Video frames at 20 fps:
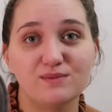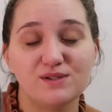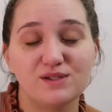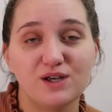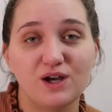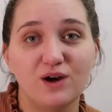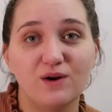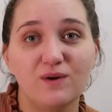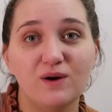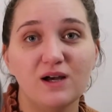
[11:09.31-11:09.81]

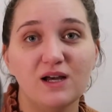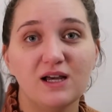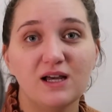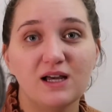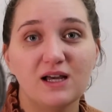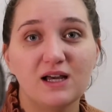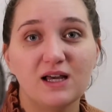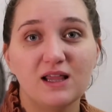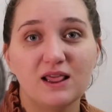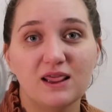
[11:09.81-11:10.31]
So
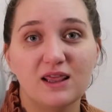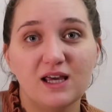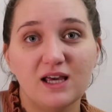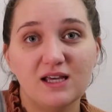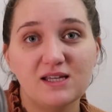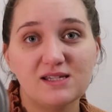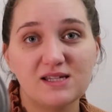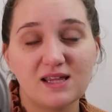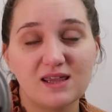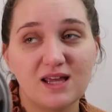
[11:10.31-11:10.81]

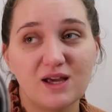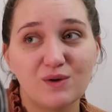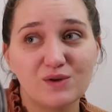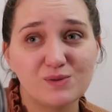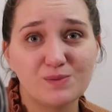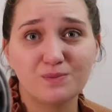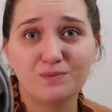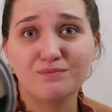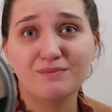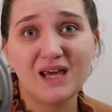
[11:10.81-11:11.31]
this I think
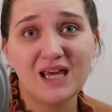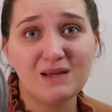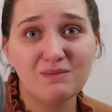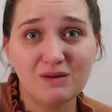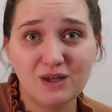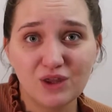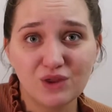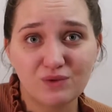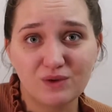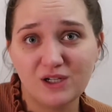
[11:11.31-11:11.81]
was
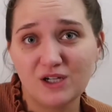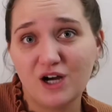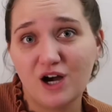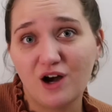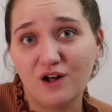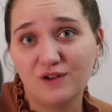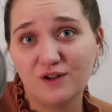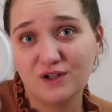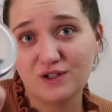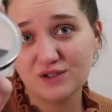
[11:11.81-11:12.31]
maybe
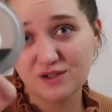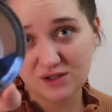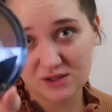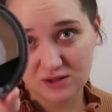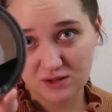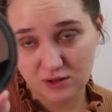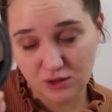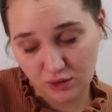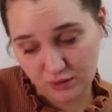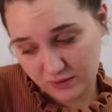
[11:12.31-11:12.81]

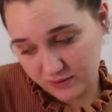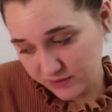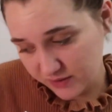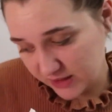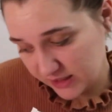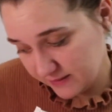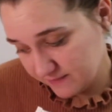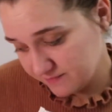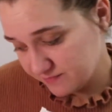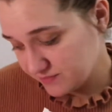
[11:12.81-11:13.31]
$3
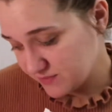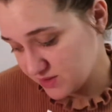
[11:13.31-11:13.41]
gluten-free.